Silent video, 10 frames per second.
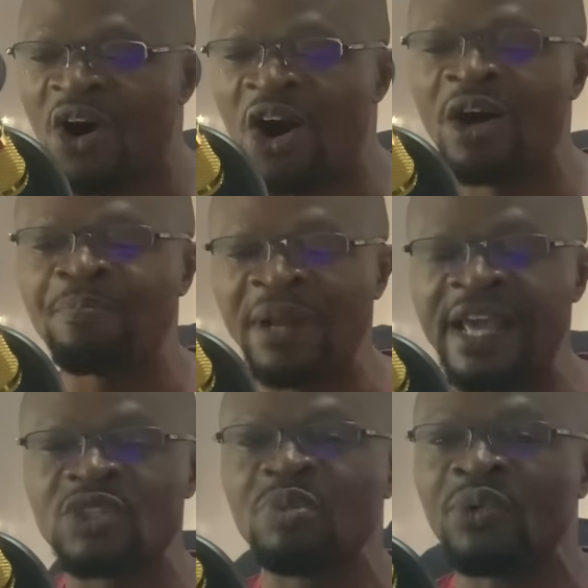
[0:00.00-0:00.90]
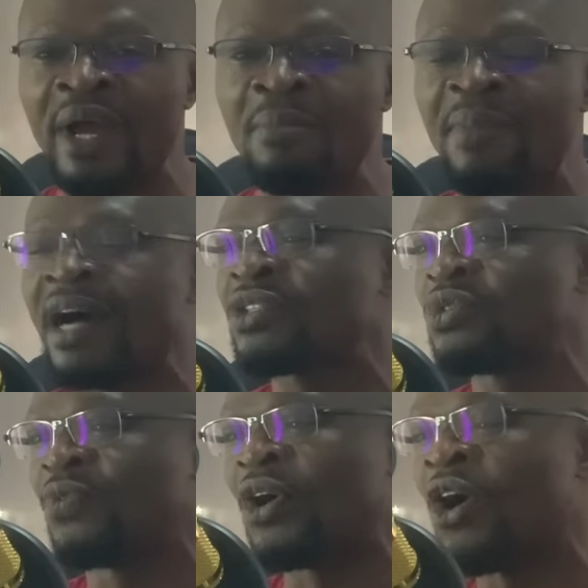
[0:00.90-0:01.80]
All players will be going back
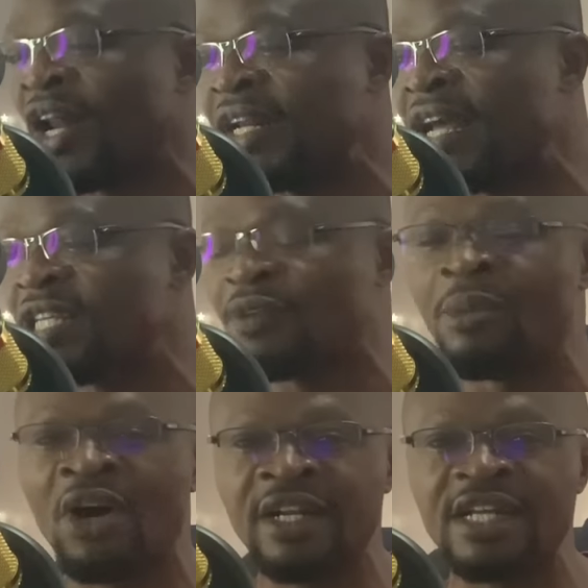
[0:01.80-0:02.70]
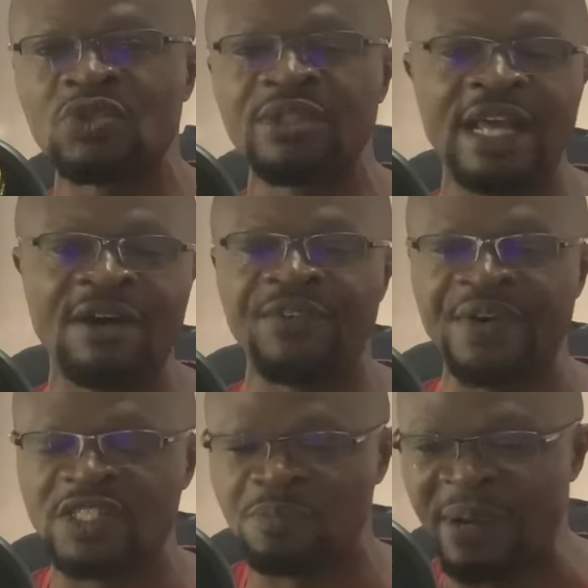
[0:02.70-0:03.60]
for holidays, from holidays to their
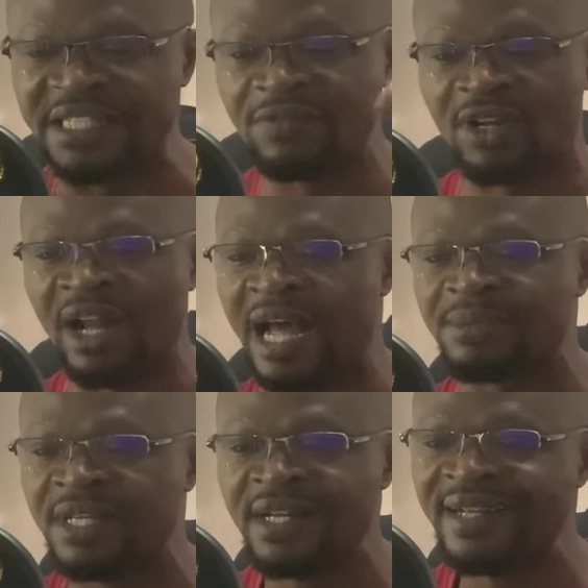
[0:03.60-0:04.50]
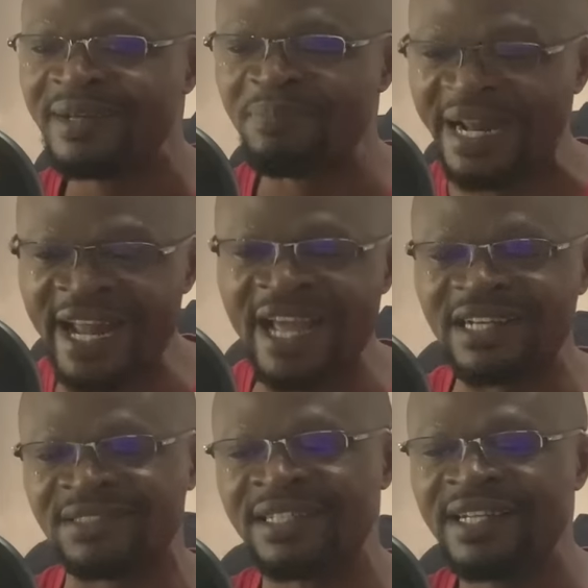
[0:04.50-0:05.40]
respective clubs. But
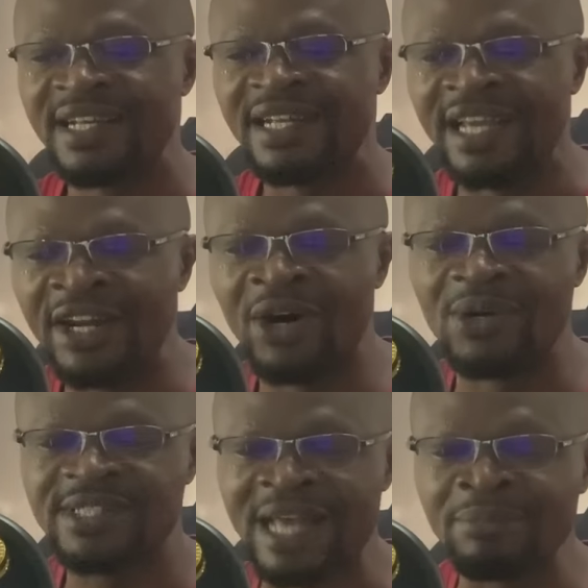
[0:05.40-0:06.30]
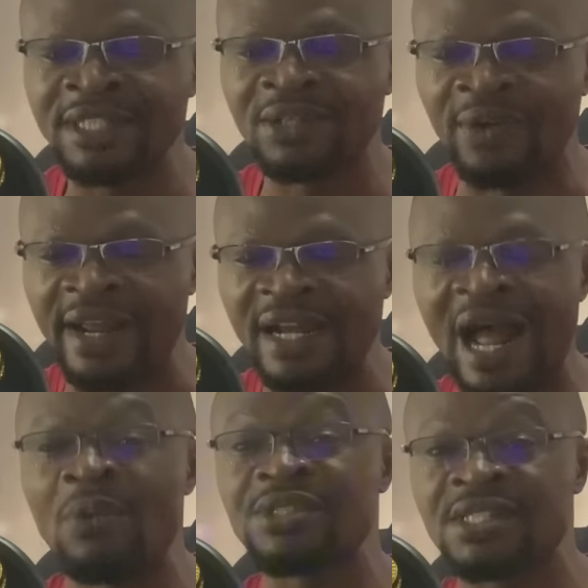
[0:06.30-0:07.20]
then, you know, something great.
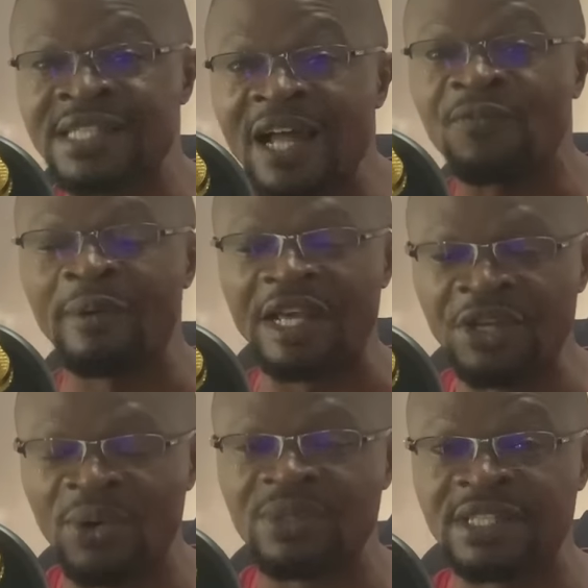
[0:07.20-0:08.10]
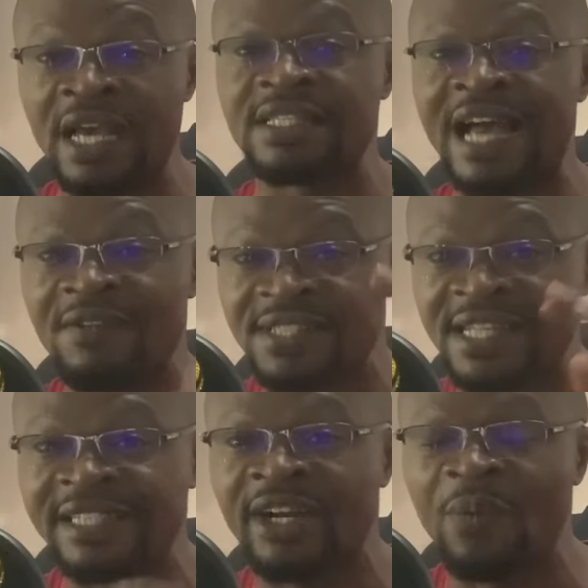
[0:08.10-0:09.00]
I will start from the Euros. Yes, I have
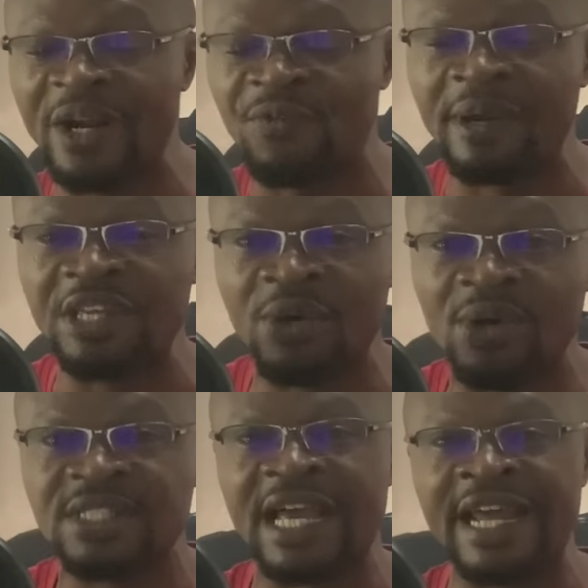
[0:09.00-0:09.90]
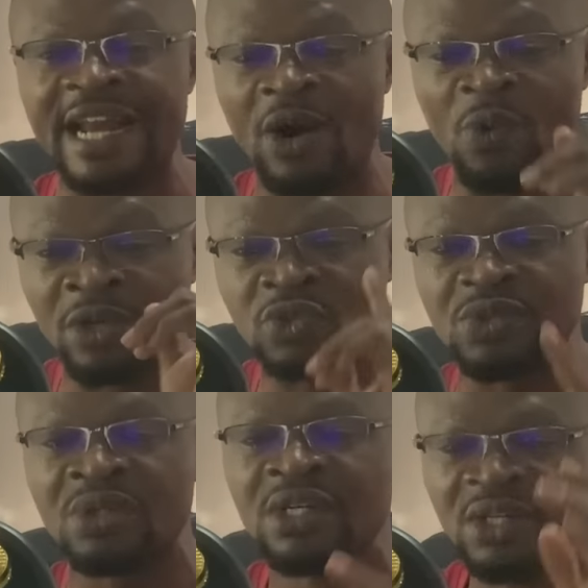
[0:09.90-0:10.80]
started already from the Euros, and I want
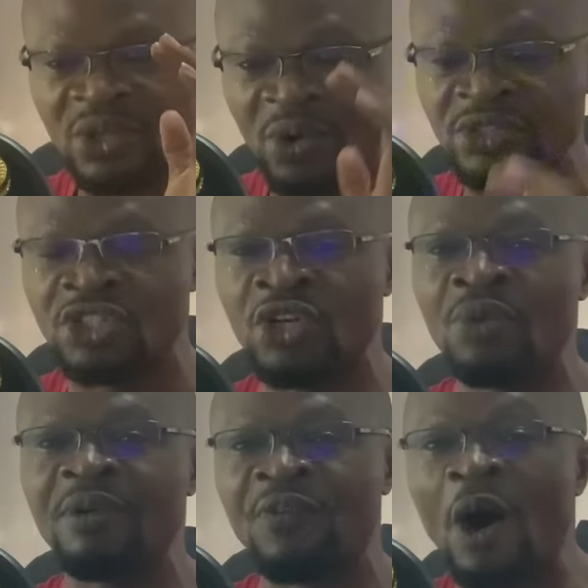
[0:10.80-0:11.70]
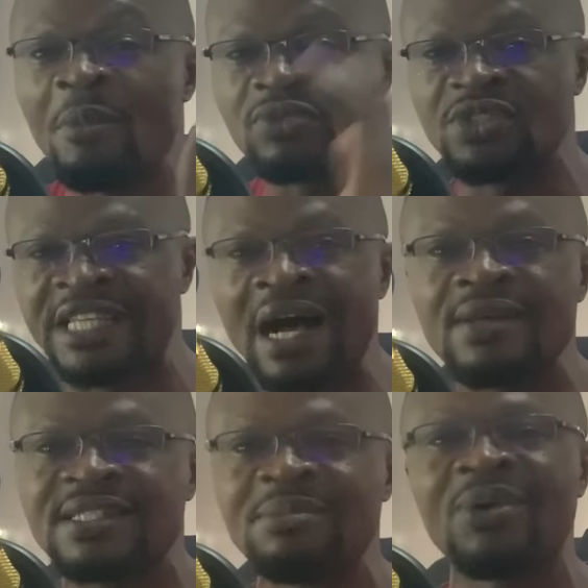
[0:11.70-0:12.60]
to continue before I move to
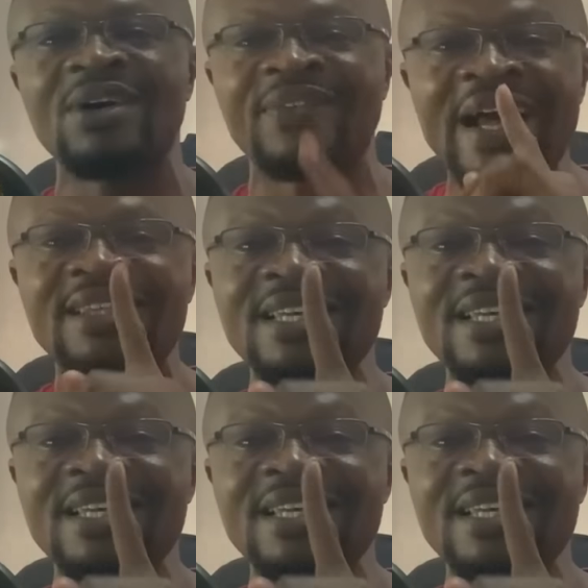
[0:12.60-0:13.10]
Chelsea, because great